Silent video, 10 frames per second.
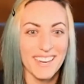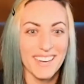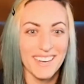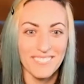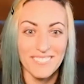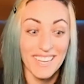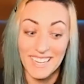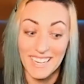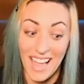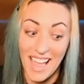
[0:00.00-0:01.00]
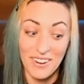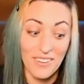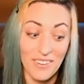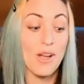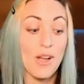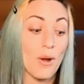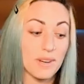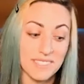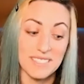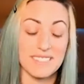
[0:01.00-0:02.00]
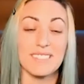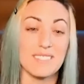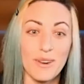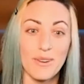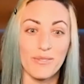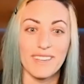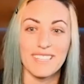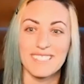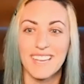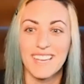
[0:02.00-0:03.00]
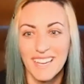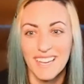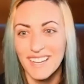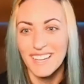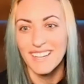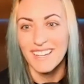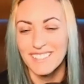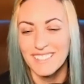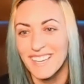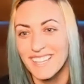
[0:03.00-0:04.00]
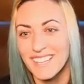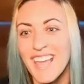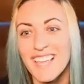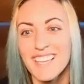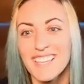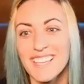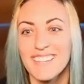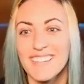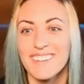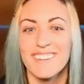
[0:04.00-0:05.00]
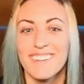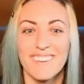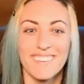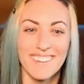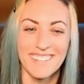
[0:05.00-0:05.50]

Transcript: And I'm like, I don't know, but it does, and this is the way to fix it. And he's like, thank you.